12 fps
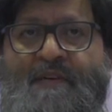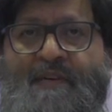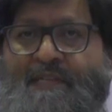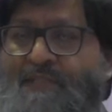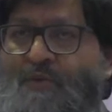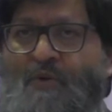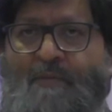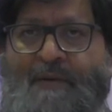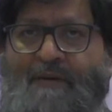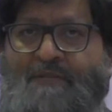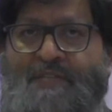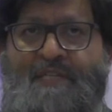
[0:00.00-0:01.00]
It's not
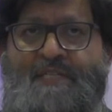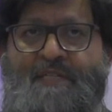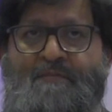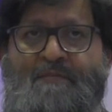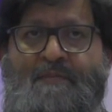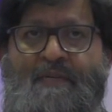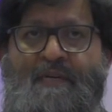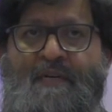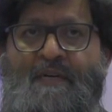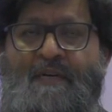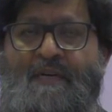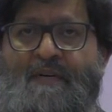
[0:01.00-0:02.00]
about changing
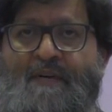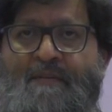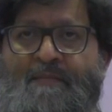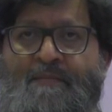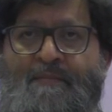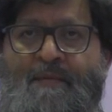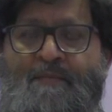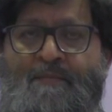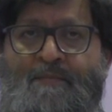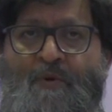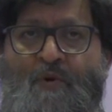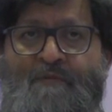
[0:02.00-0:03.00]

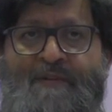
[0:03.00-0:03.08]
moral